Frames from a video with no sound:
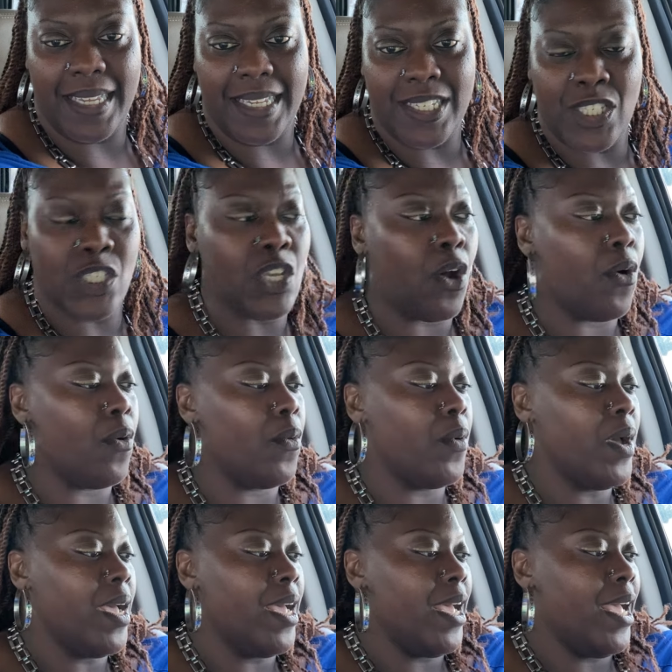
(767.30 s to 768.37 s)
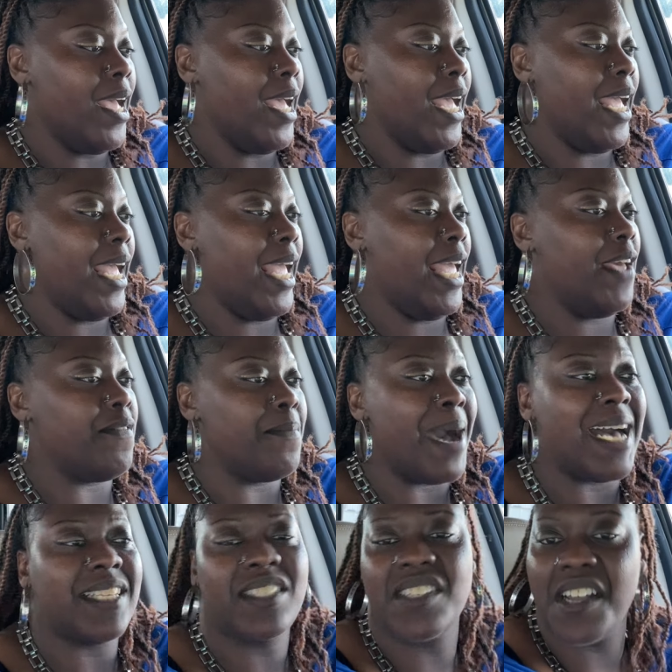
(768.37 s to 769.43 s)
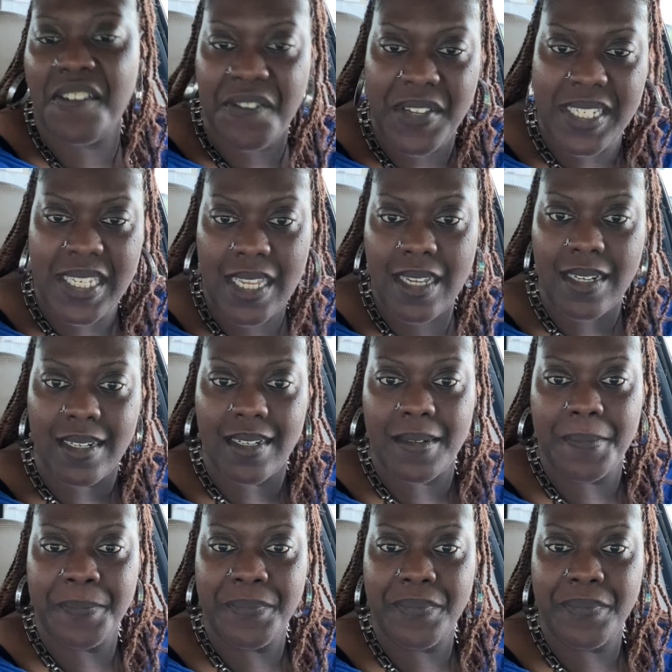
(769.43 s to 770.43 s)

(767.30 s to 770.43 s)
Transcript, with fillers: So if my stuff is here,